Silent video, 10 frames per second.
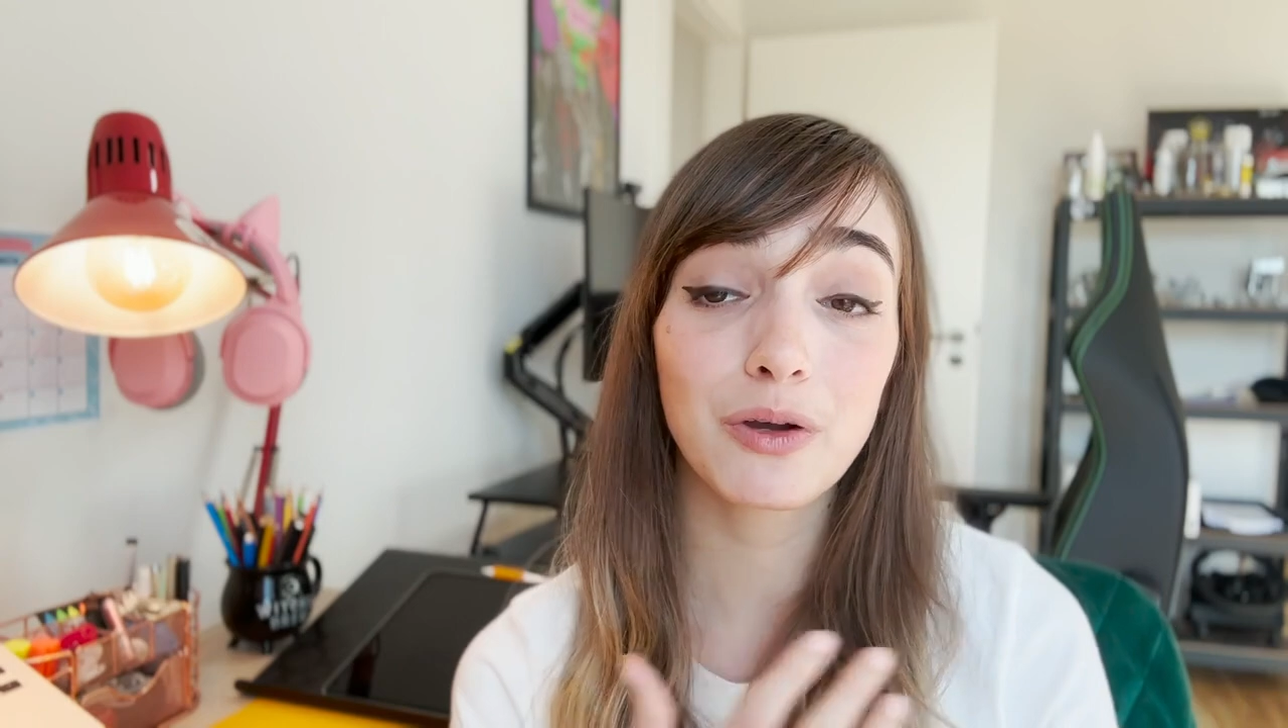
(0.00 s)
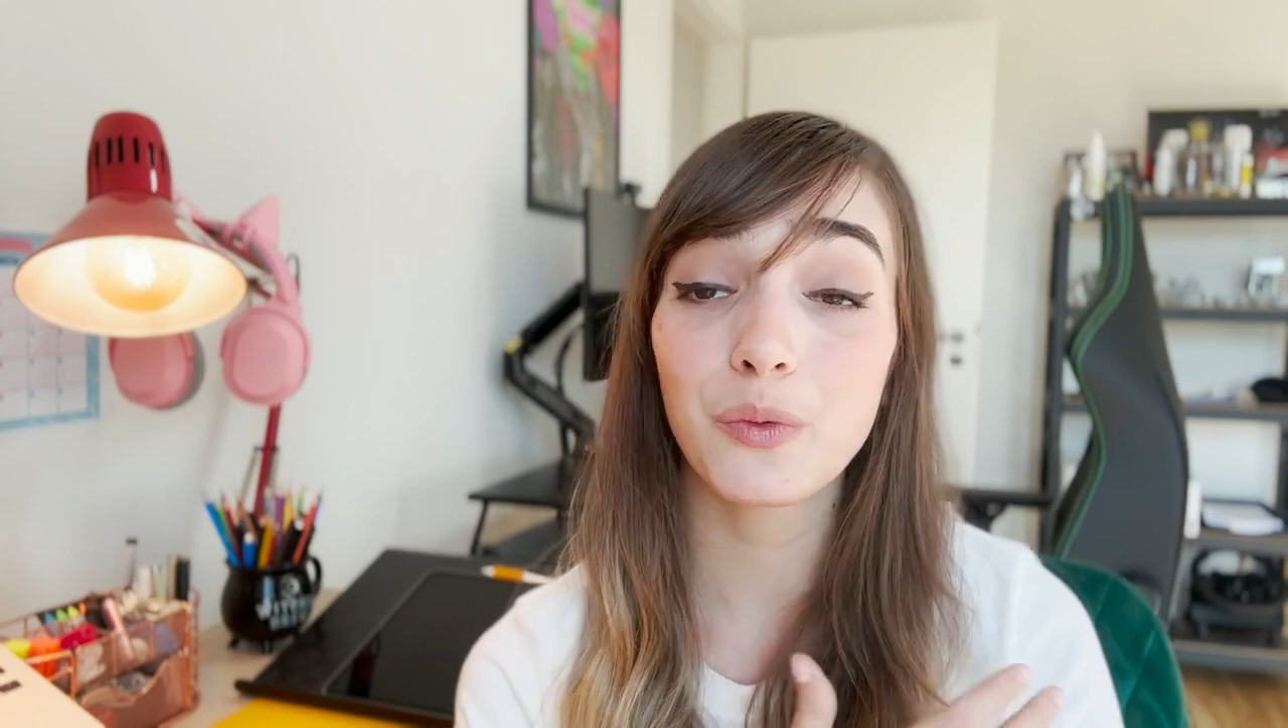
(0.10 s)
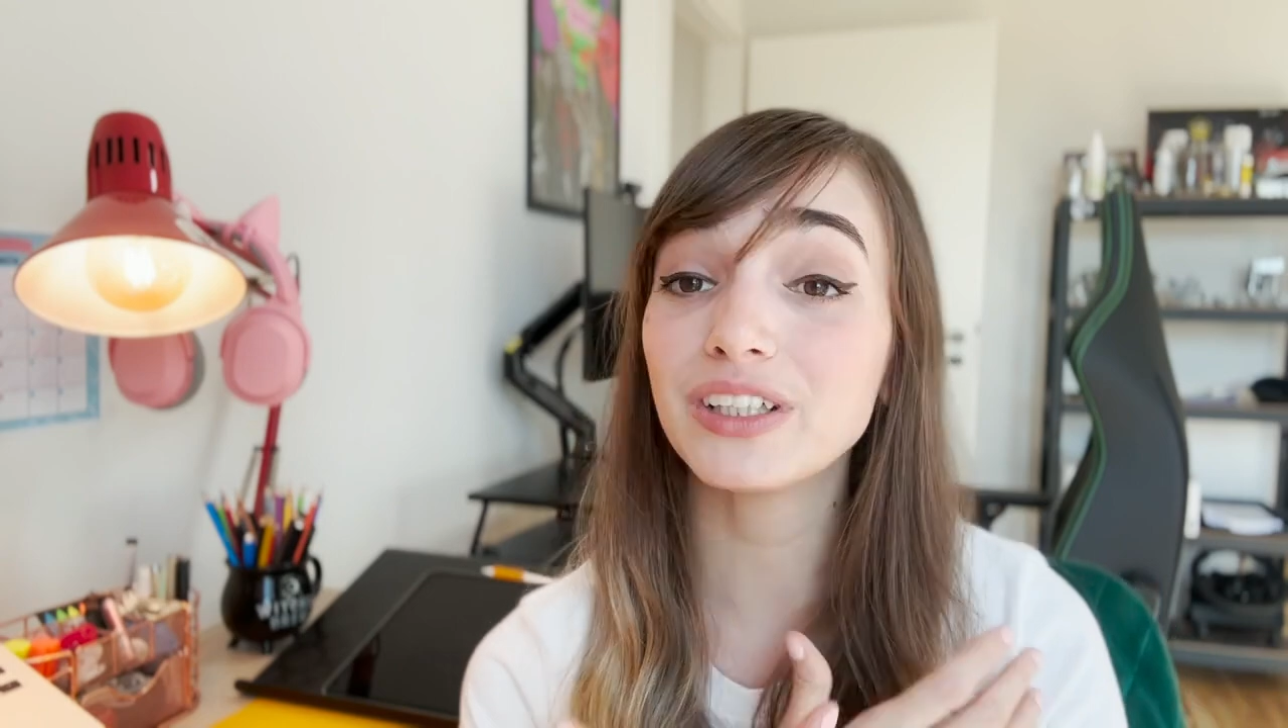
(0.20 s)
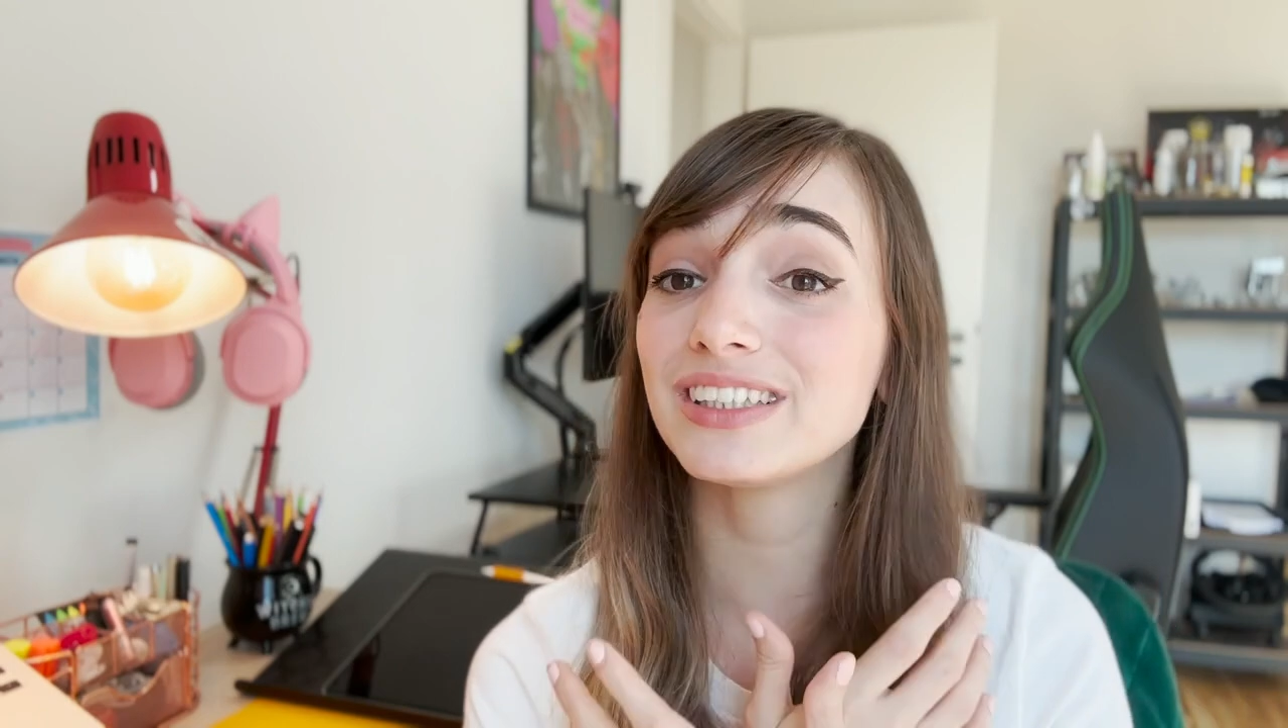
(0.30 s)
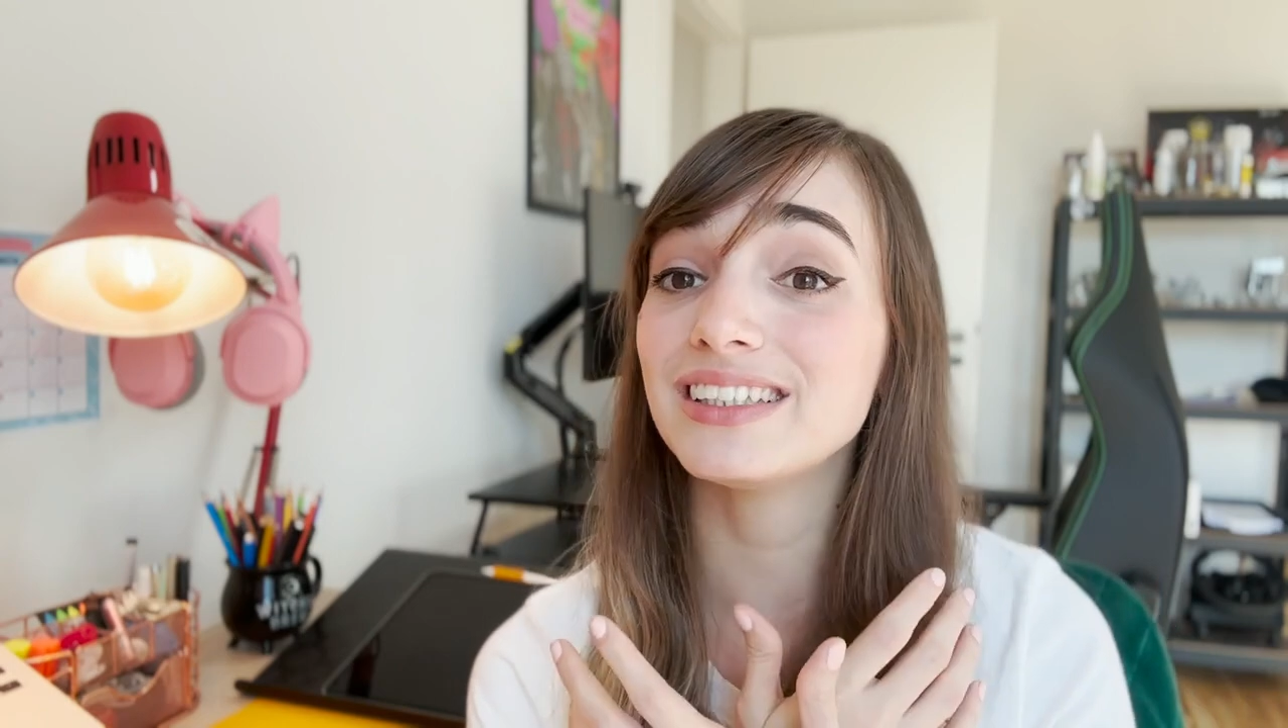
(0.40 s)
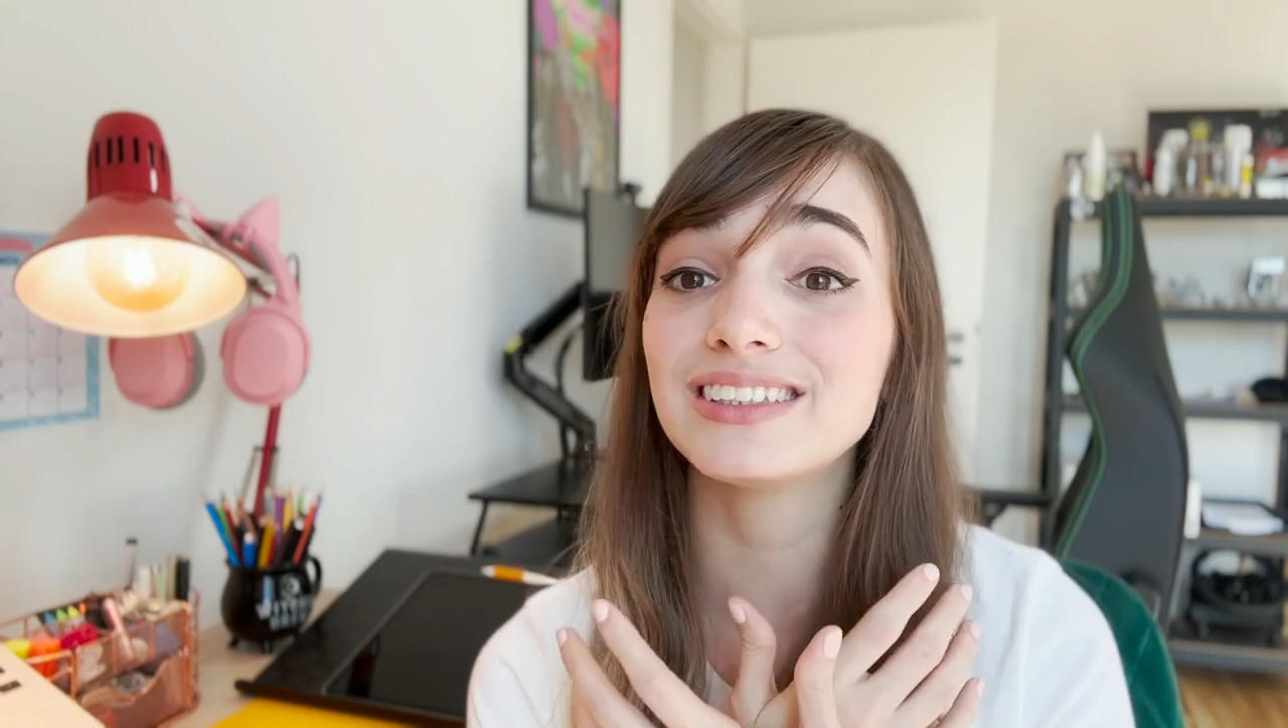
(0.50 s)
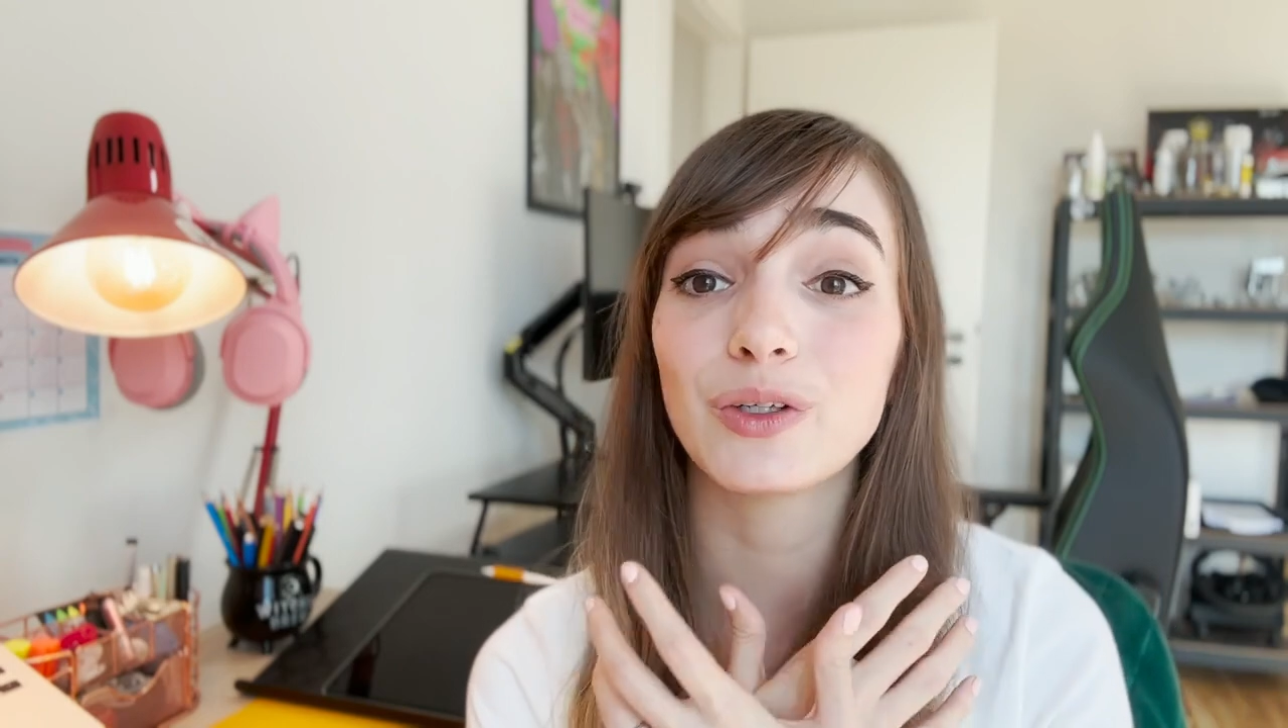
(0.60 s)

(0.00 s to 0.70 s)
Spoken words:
work is